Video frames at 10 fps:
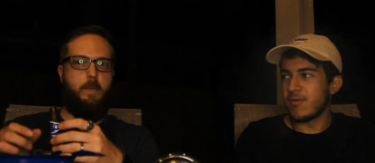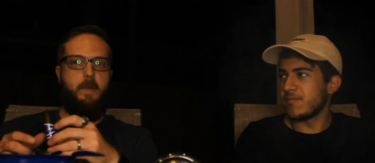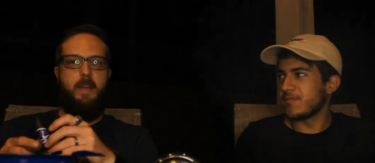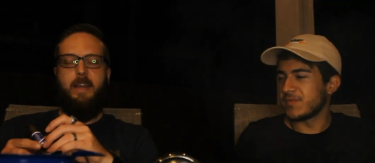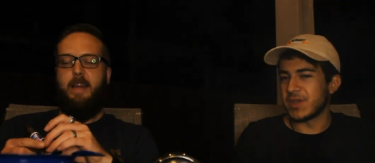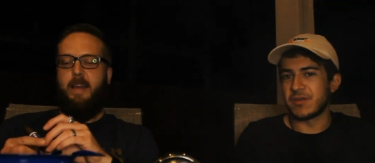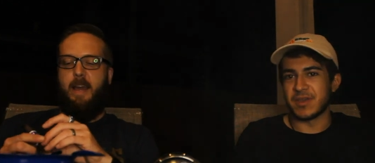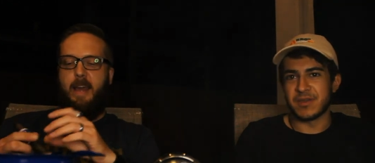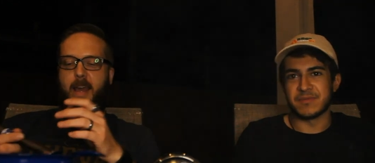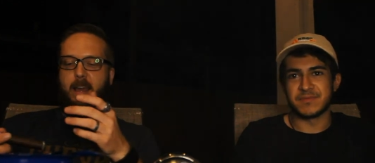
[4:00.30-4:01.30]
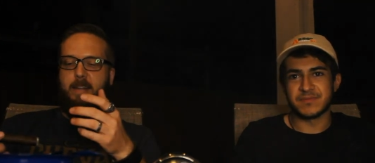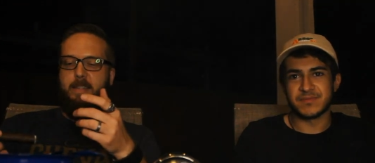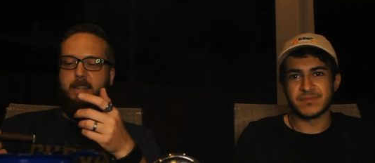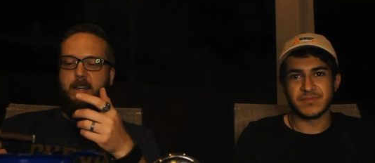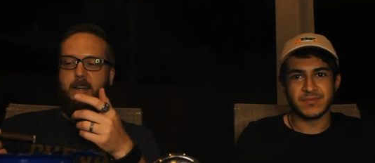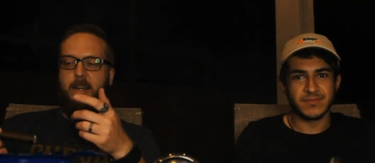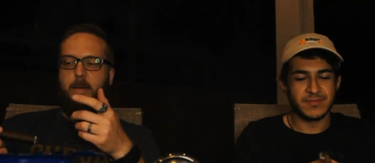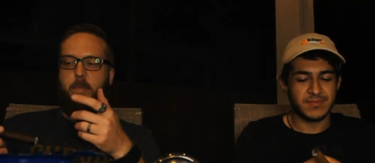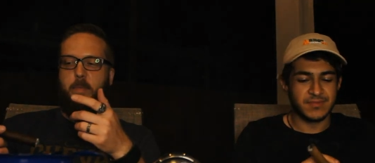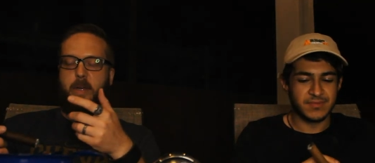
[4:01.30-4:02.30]
Speaker 1: in them. Oh, and
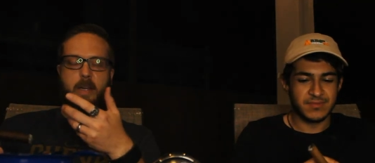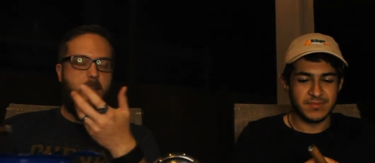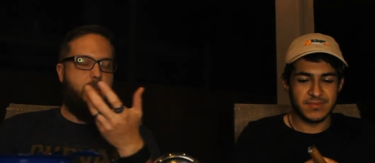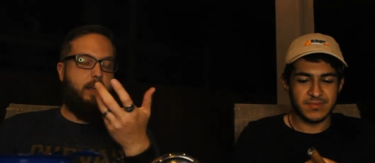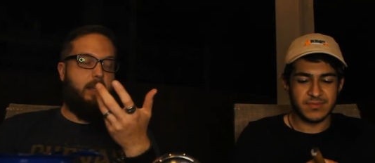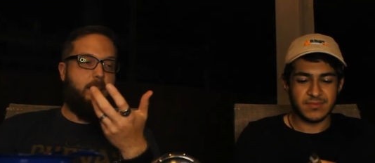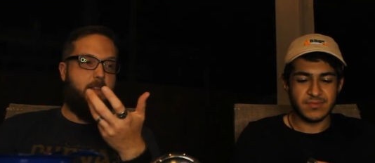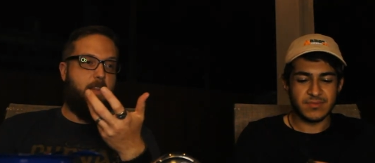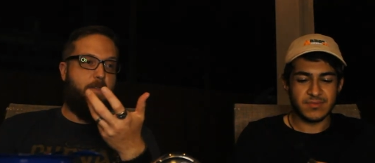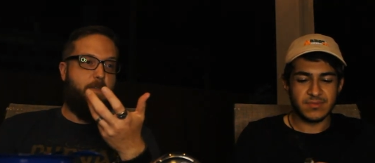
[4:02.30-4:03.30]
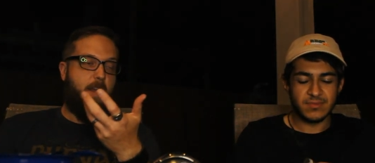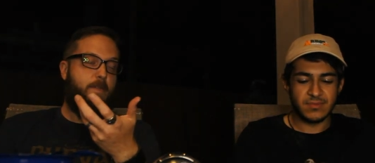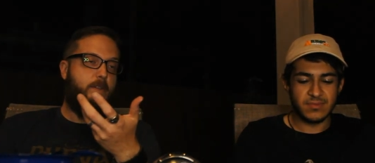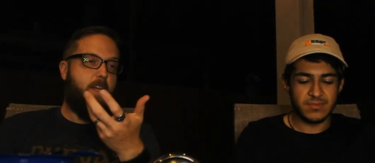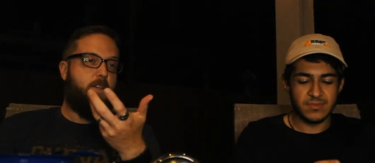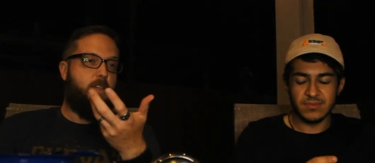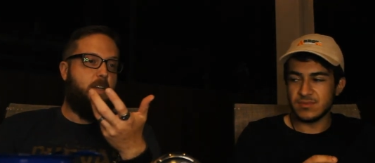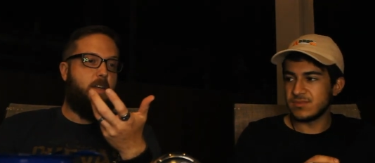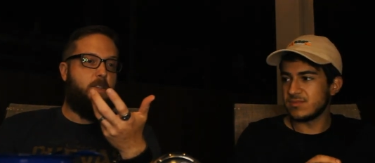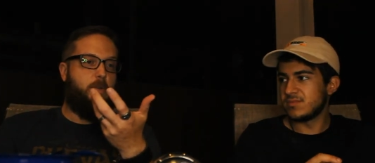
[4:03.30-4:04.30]
uh, but it, it, the flavor is
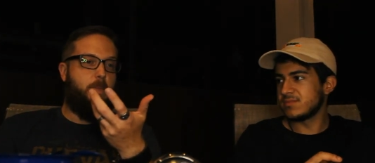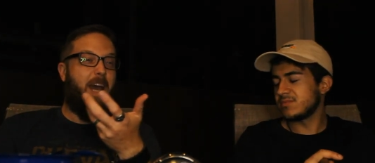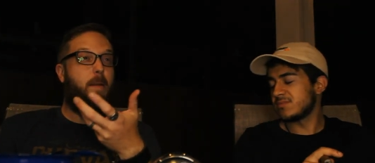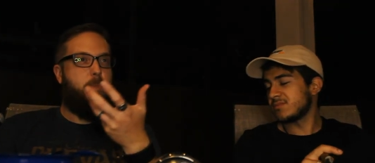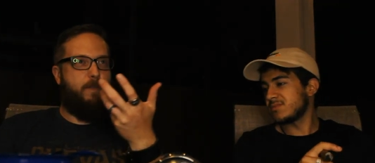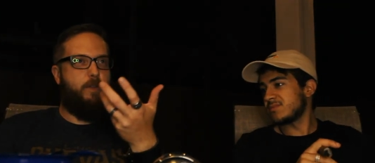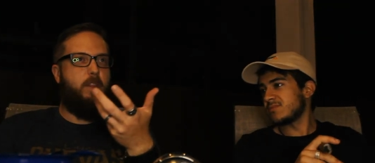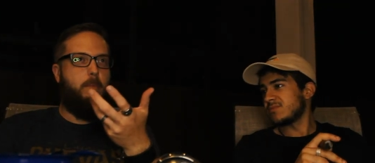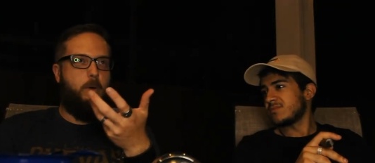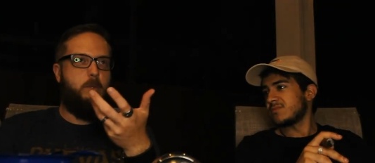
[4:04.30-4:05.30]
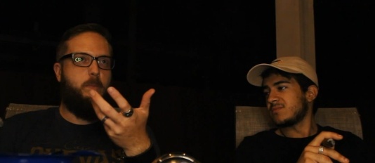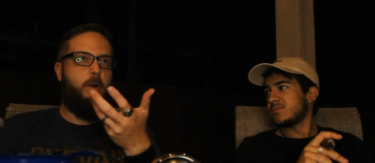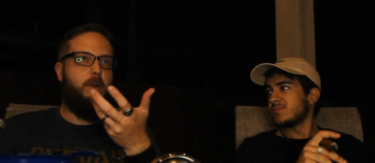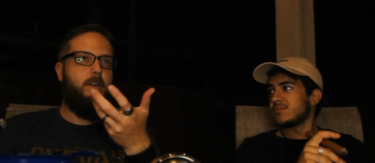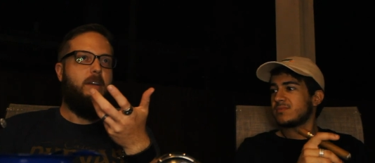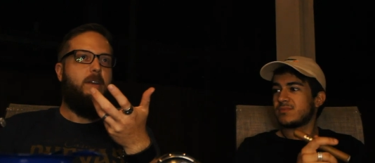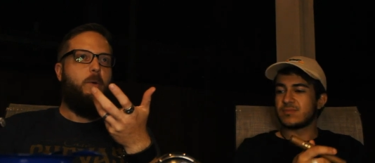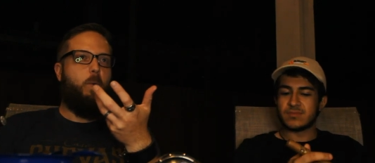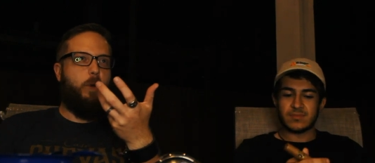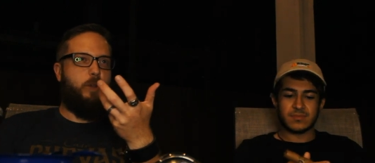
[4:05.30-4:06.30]
actually not too bad. But for the most part,
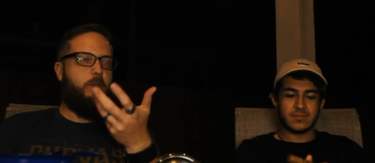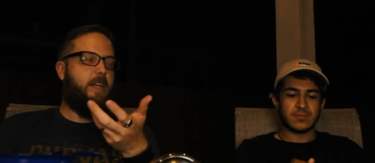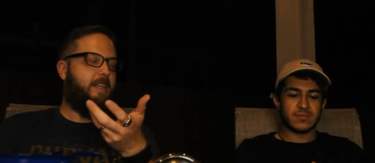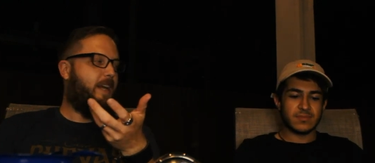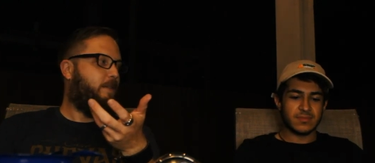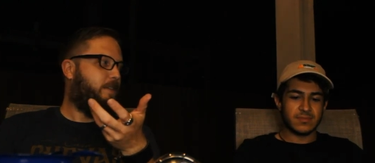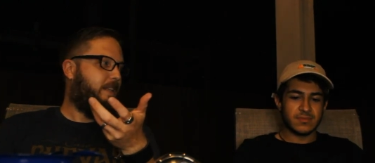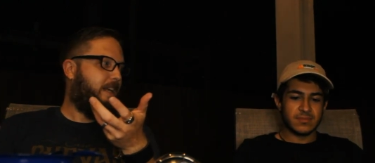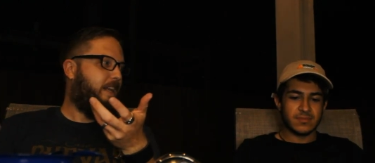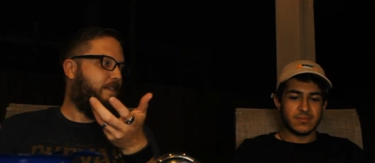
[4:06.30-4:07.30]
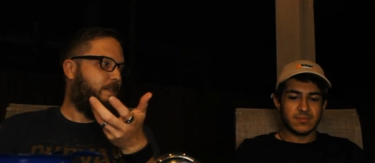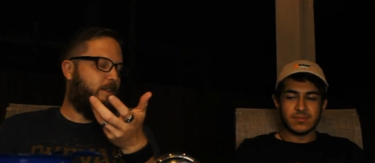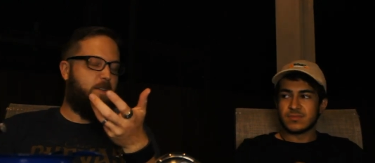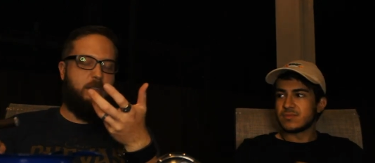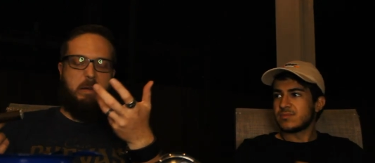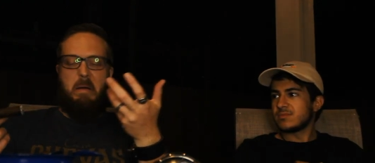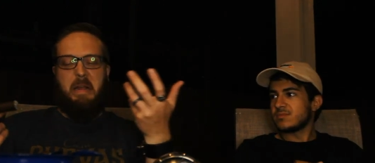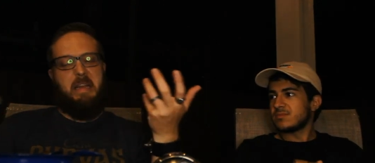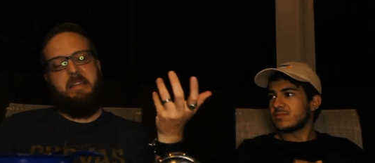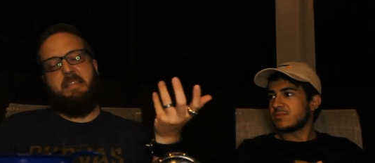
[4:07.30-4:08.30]
when you get down to the end of it, you're just like,
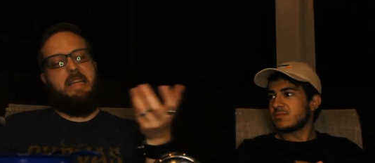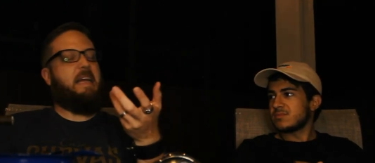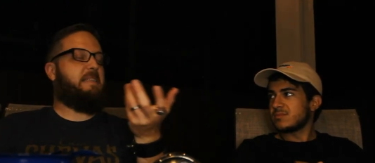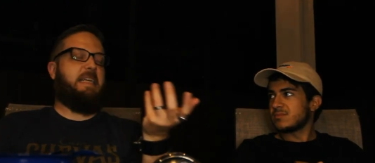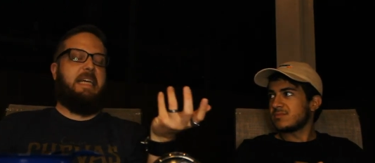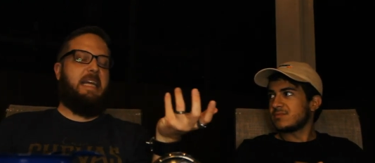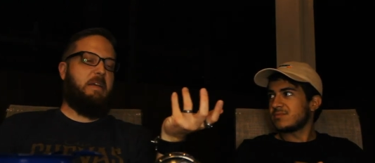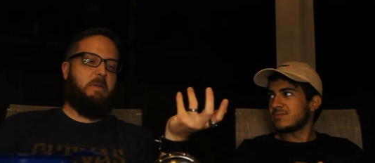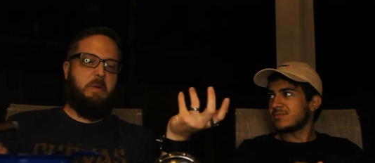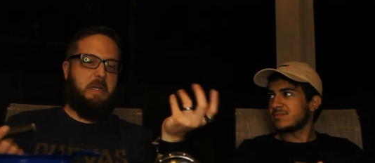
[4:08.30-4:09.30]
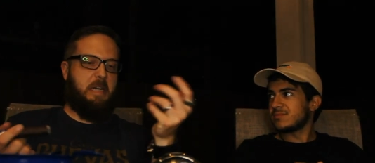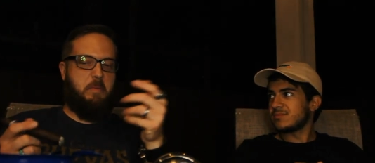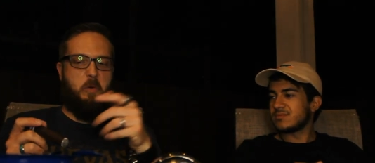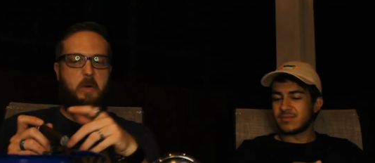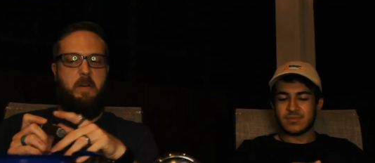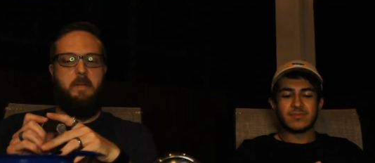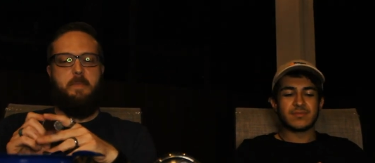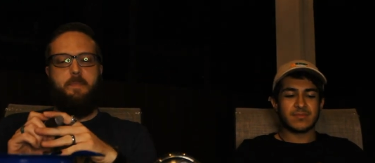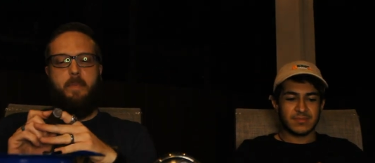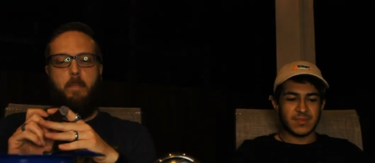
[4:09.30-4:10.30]
okay, this is nasty. I can't do it anymore.
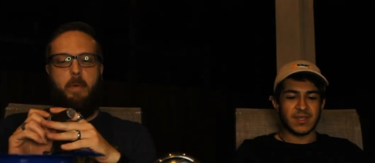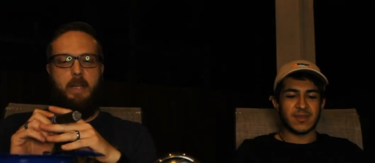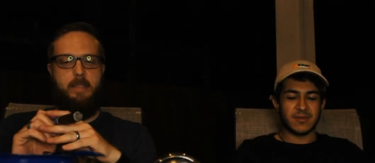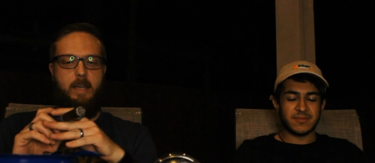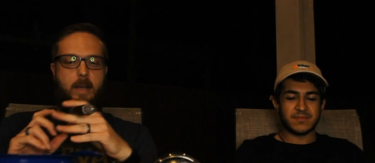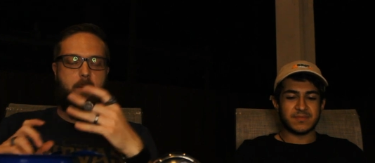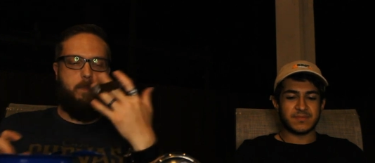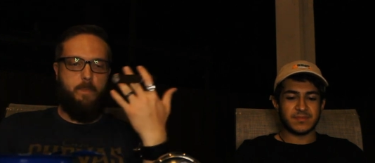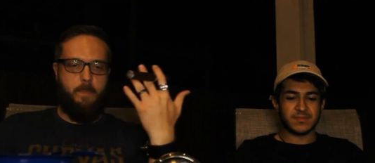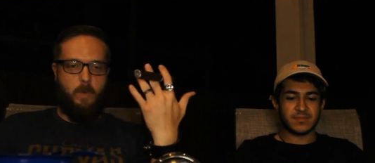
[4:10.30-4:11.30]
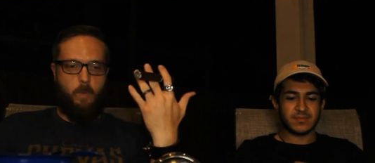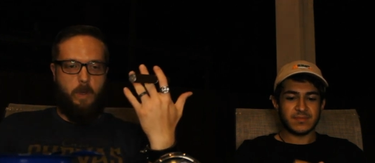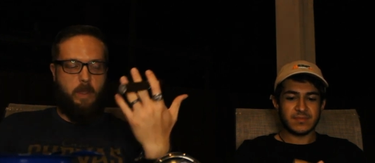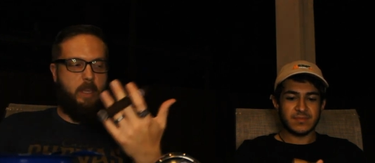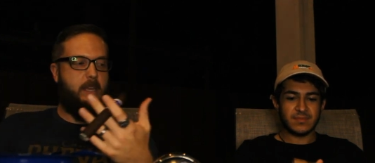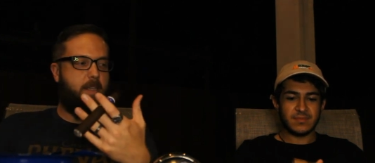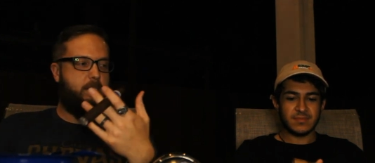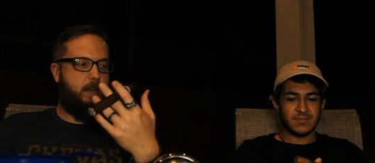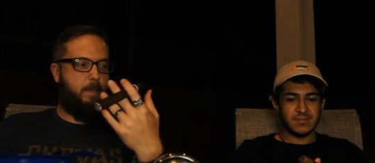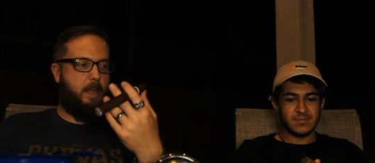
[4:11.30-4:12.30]
But uh, with
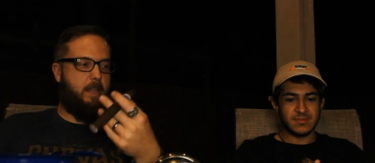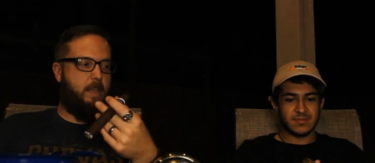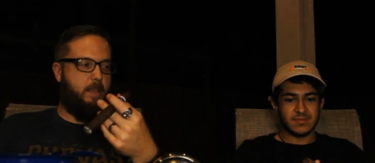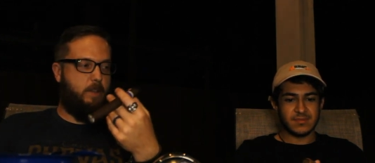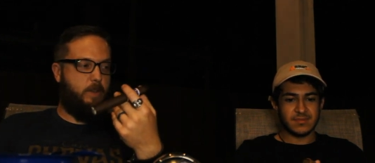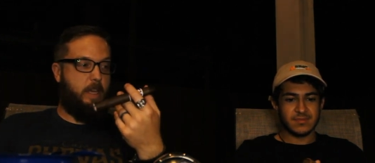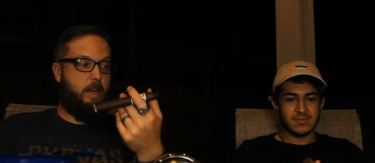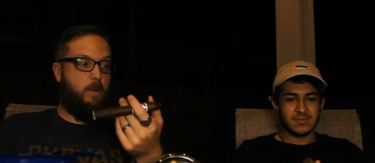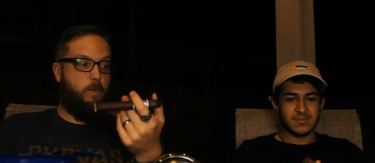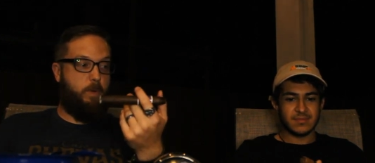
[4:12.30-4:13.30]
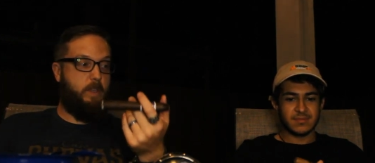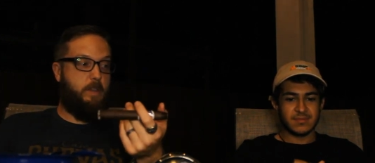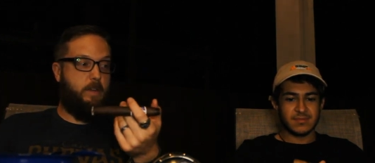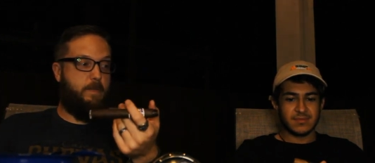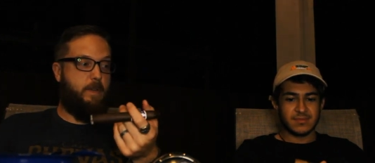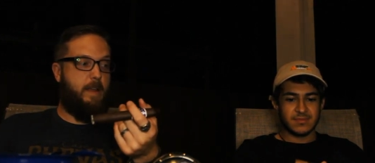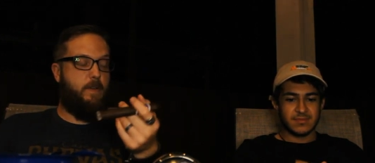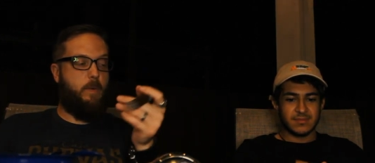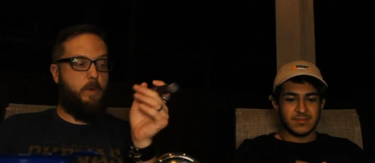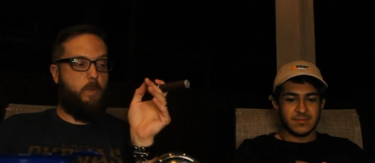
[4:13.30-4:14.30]
these, I mean, you get a really good
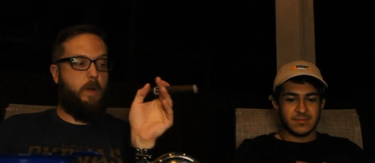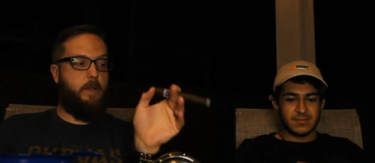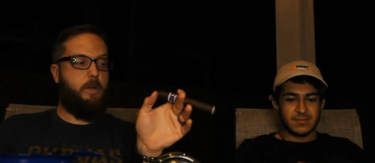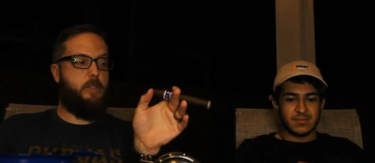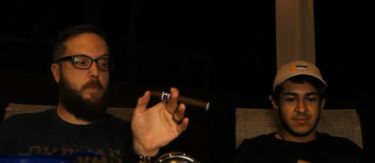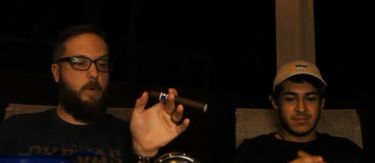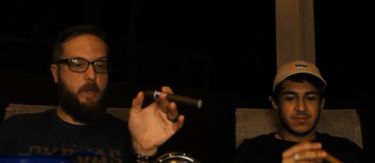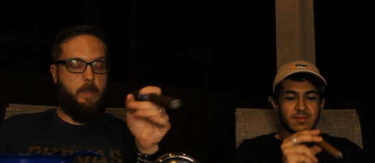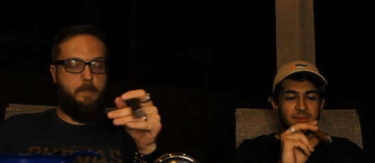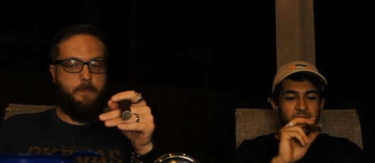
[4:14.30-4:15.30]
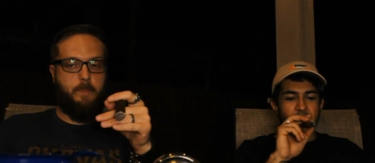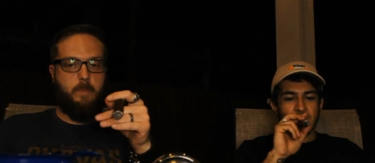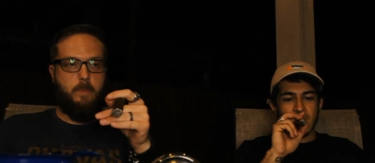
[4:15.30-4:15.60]
flavor, and with what you're smoking